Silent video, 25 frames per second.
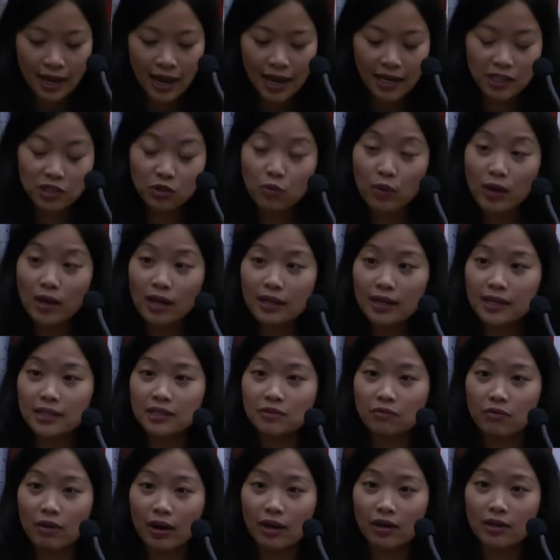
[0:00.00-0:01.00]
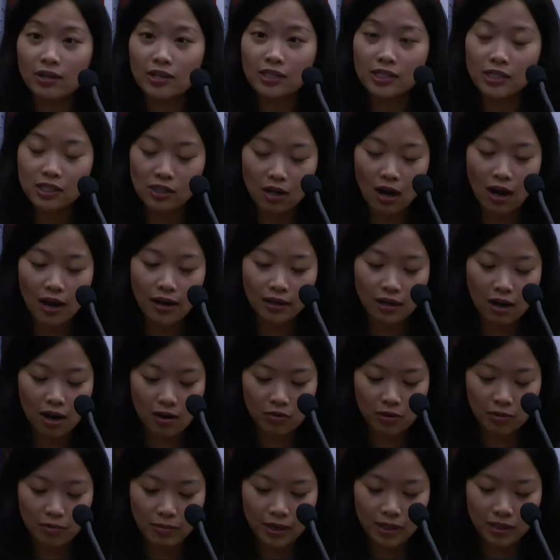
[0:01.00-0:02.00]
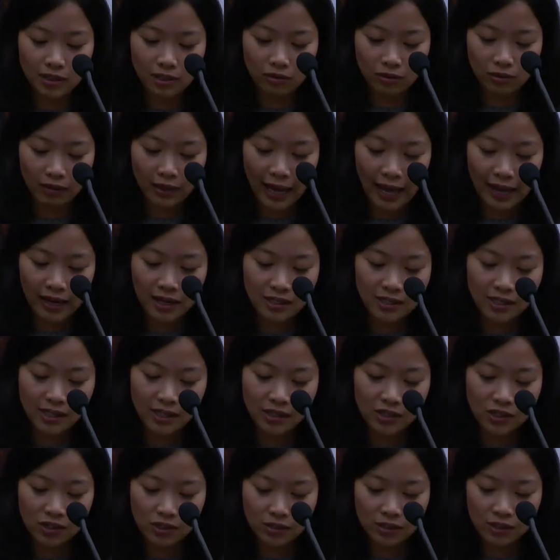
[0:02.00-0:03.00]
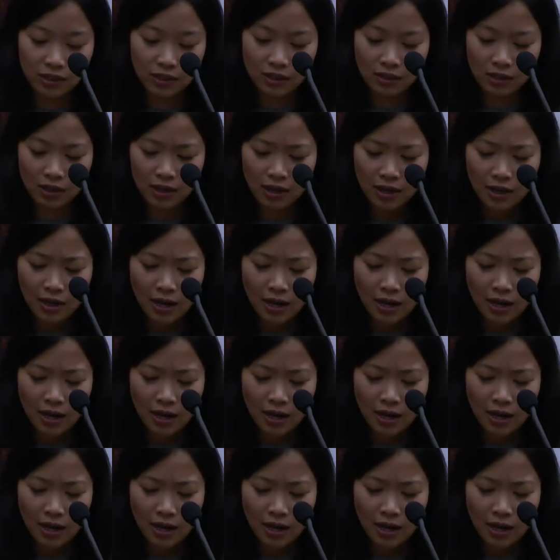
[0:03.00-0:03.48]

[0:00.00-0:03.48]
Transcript: as well as various non governmental organizations.